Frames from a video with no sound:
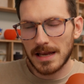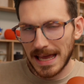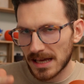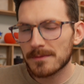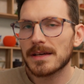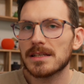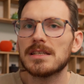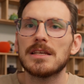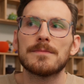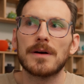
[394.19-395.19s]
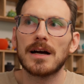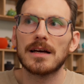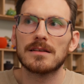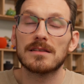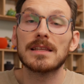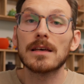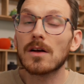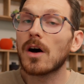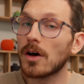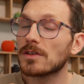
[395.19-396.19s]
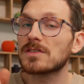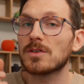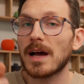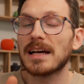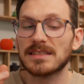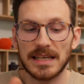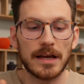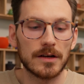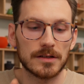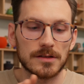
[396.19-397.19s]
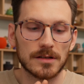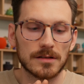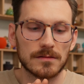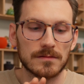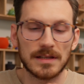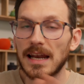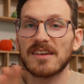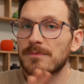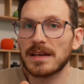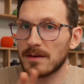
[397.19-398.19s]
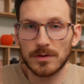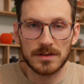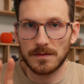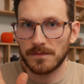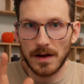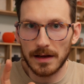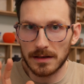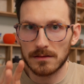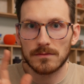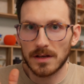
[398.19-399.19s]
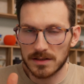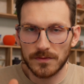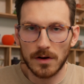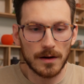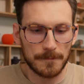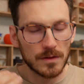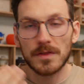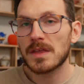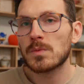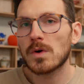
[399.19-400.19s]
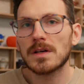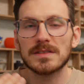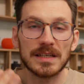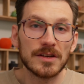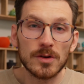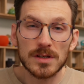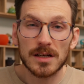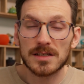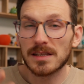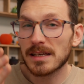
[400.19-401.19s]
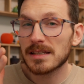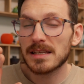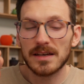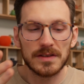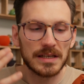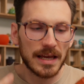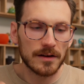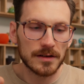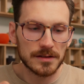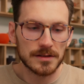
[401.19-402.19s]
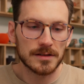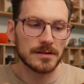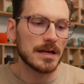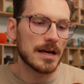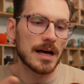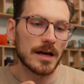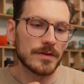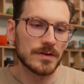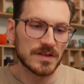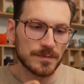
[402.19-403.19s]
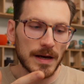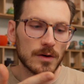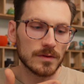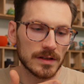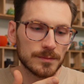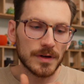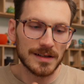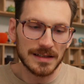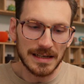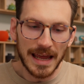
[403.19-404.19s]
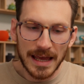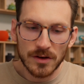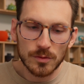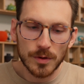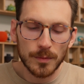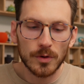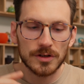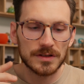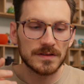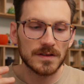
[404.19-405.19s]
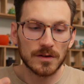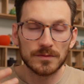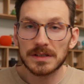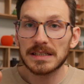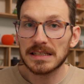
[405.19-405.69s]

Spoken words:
handmade teapot that also has character that I've been able to find thus far. The thin walls and no-touch lid give it character. The spout, lid button, and handle proportions are really